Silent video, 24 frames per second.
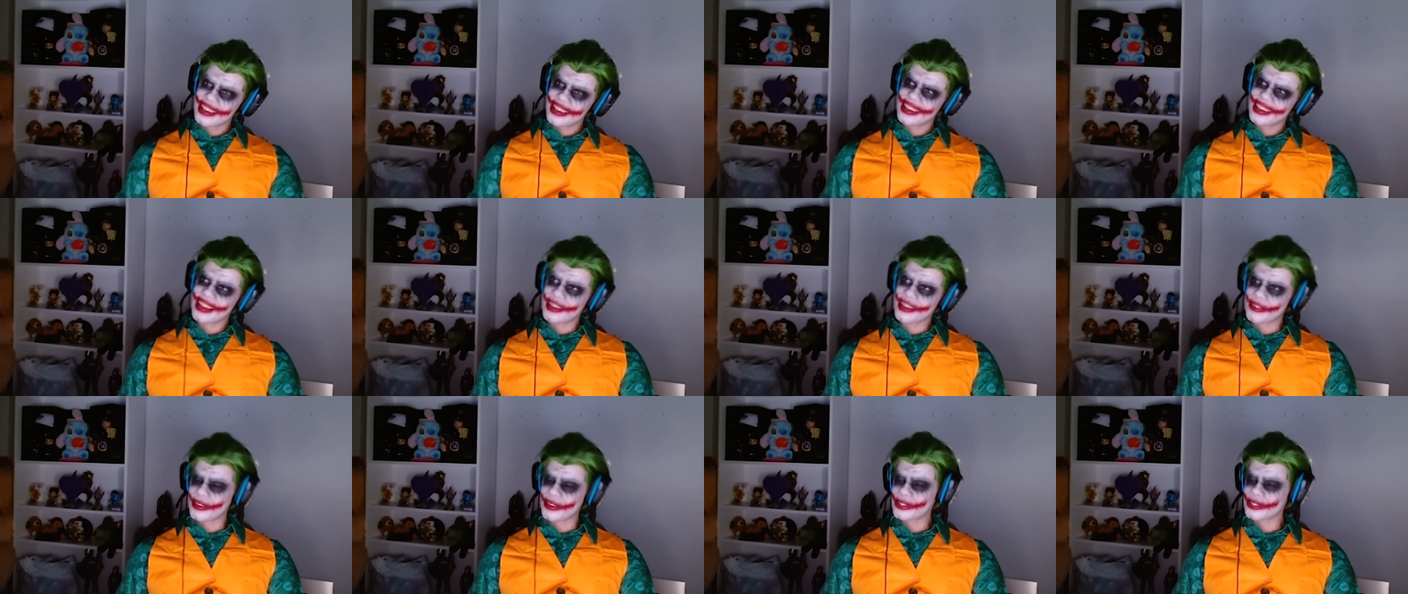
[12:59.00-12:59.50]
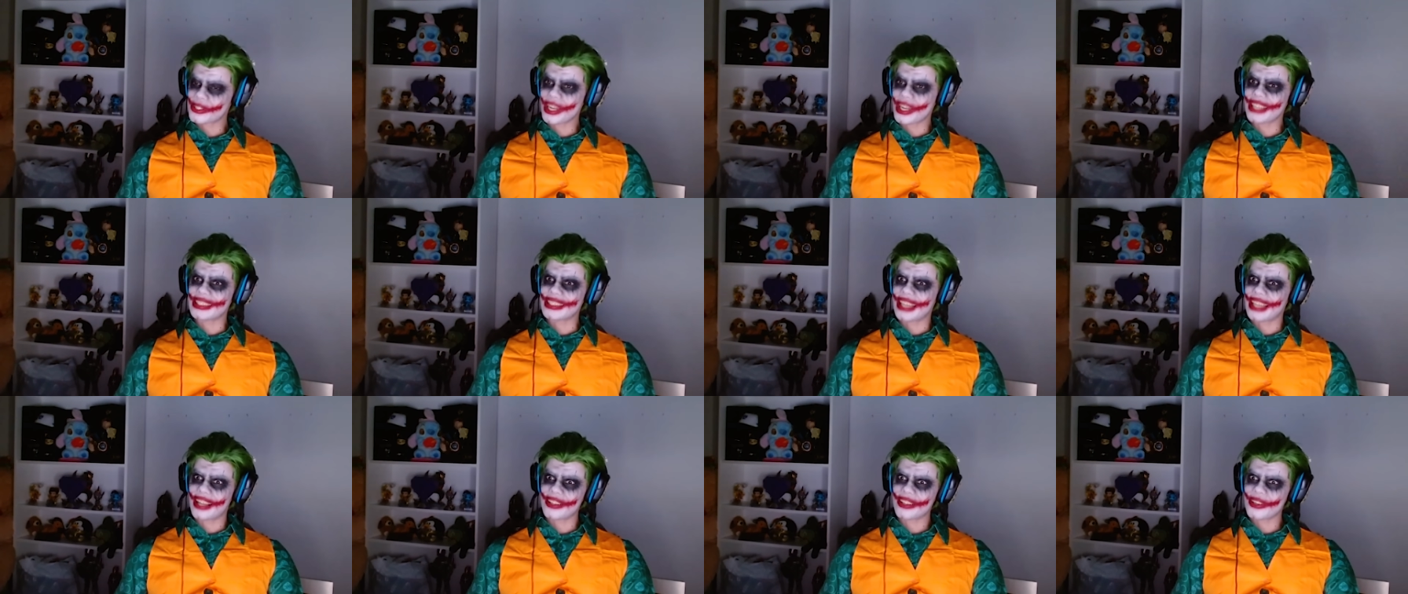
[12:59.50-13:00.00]
Have you ever
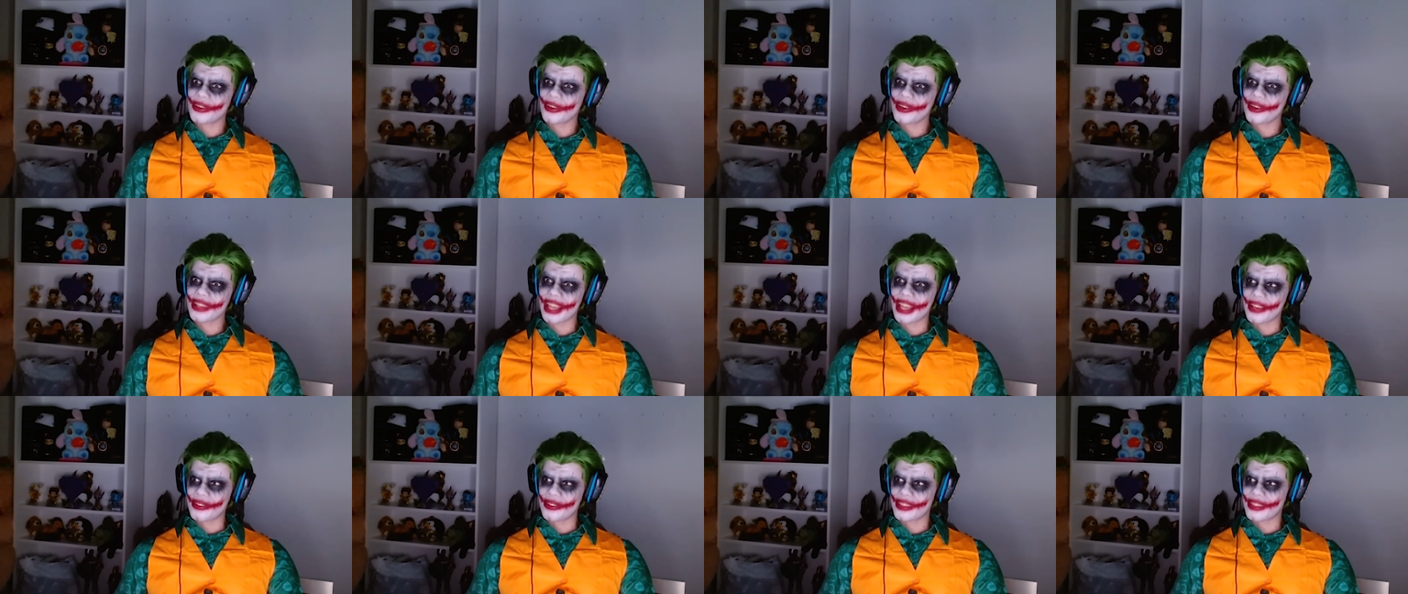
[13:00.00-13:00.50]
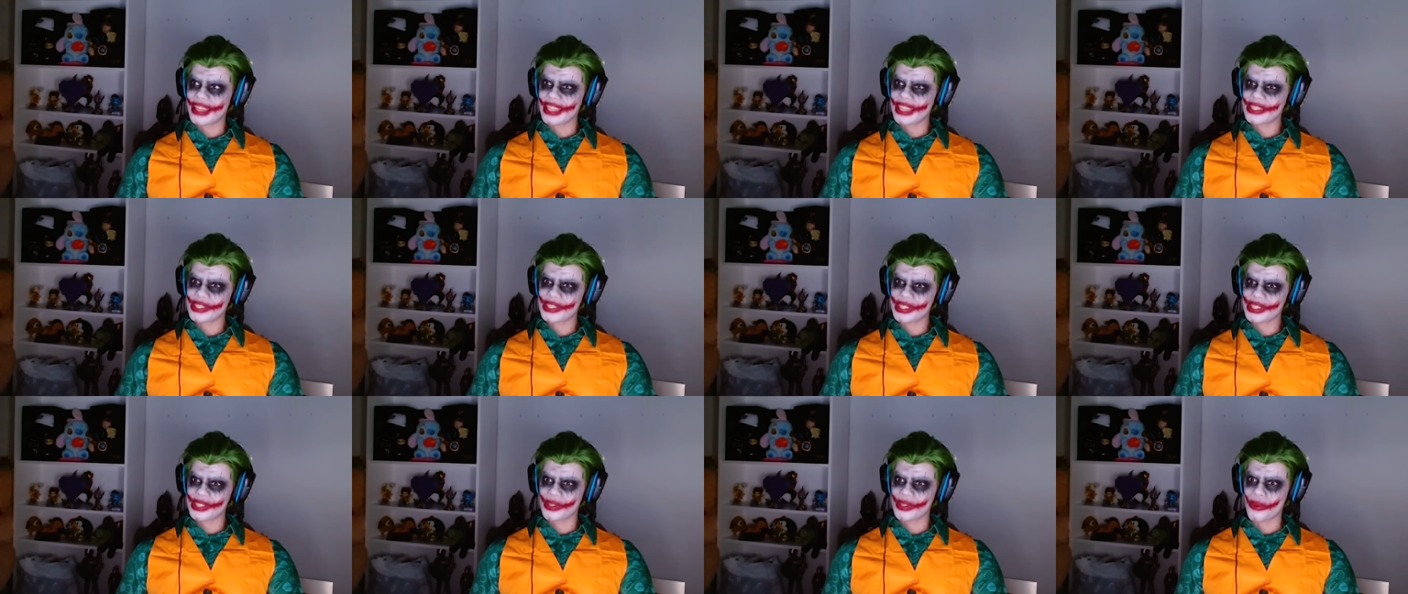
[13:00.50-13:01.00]
tried telling her that you think
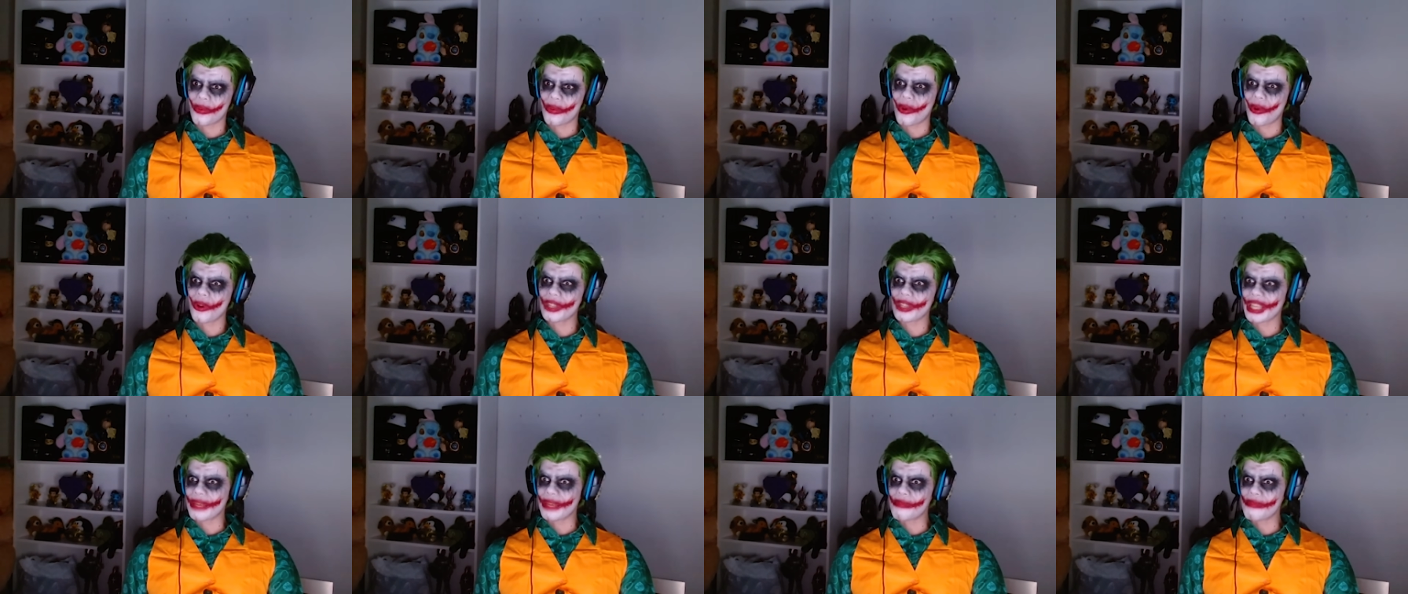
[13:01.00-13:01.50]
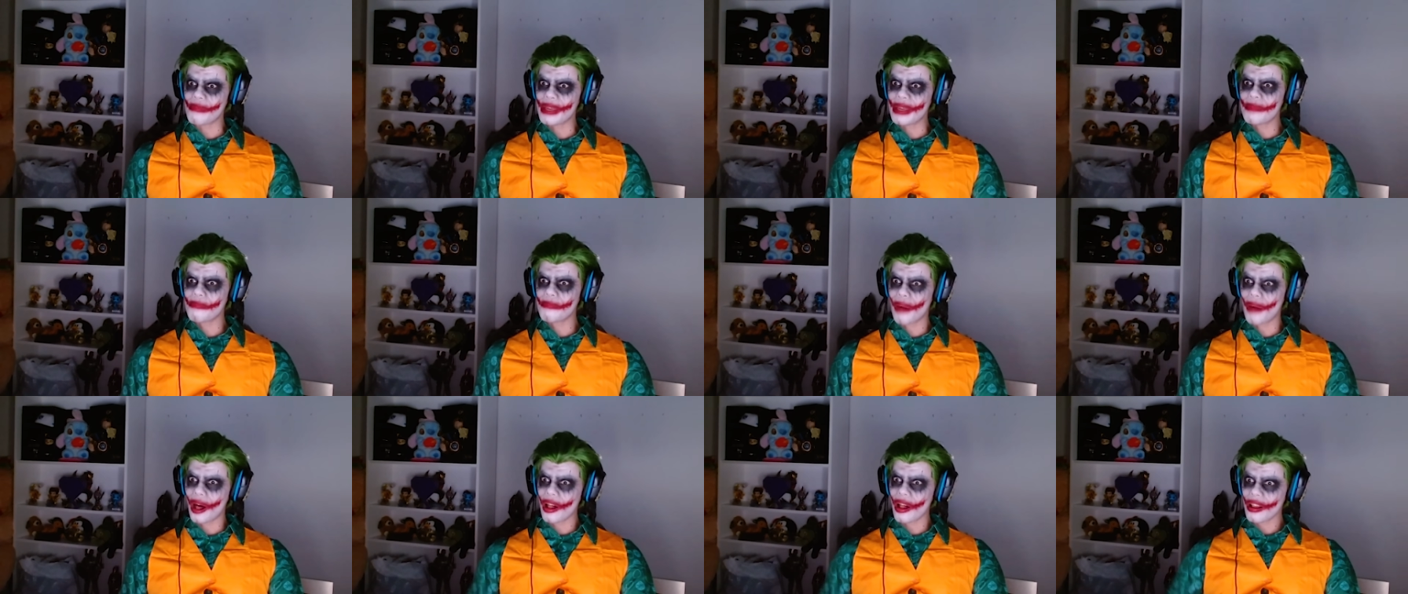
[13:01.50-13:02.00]
she's a rolling
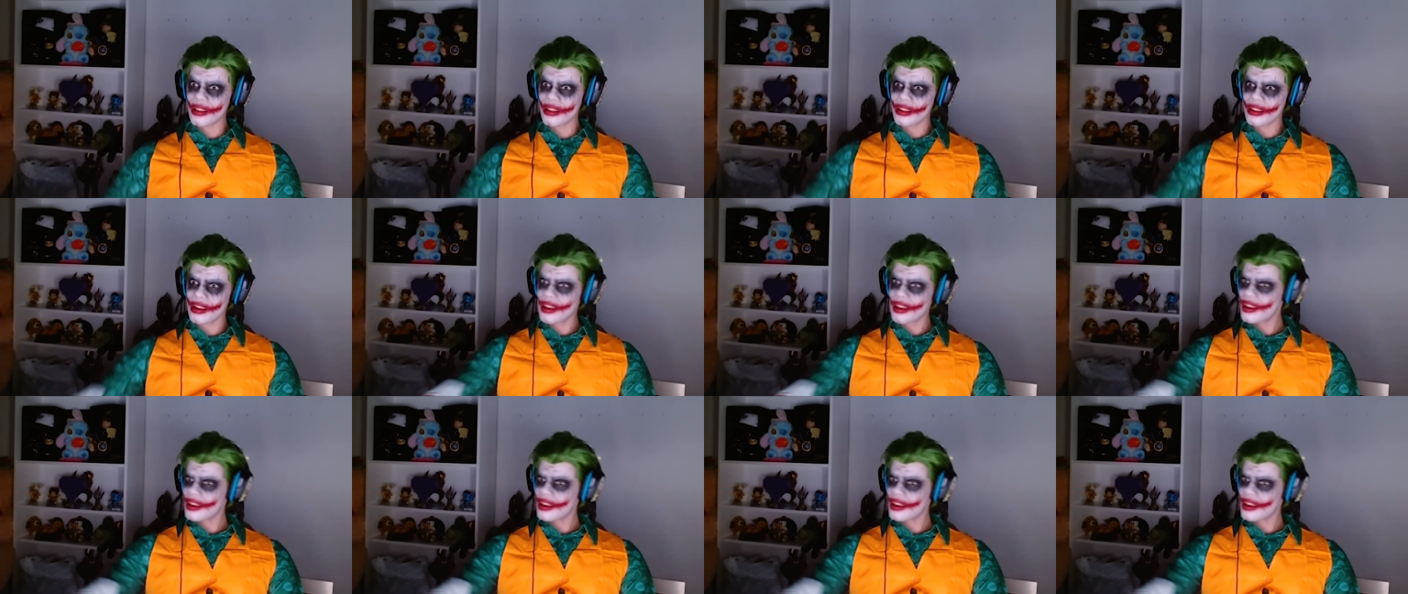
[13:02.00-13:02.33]
meatball?